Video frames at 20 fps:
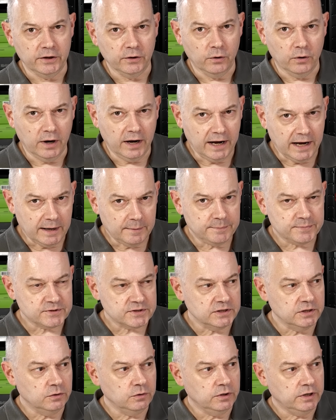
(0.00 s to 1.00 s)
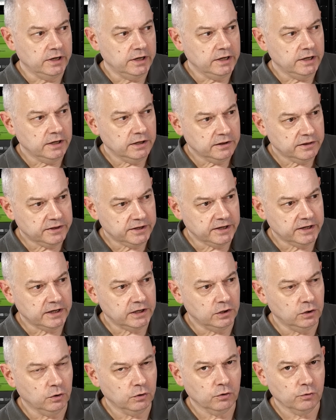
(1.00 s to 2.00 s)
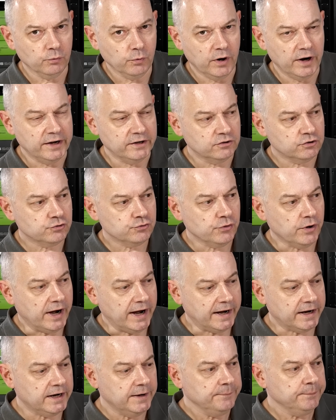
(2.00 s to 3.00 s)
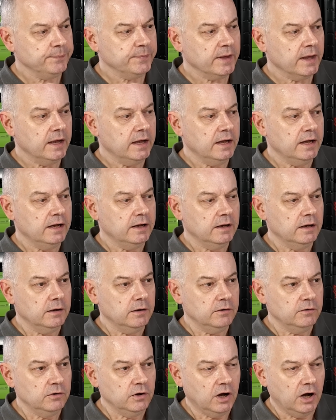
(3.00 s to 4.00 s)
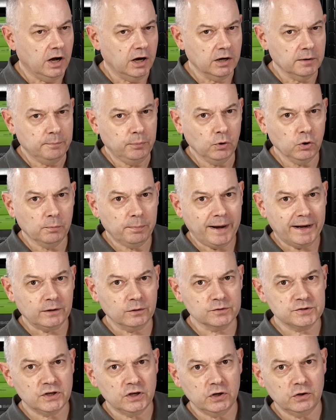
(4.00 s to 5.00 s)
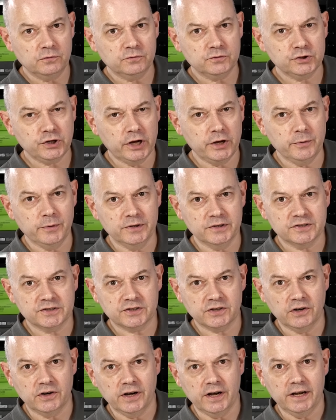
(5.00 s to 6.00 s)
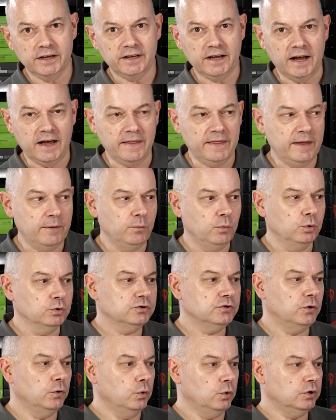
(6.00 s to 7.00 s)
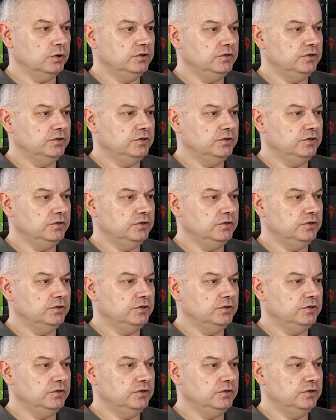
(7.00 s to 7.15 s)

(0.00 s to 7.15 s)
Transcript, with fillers: you're absolutely thinking along the right track. I'm going to pull the panels off, show you inside, and then we'll talk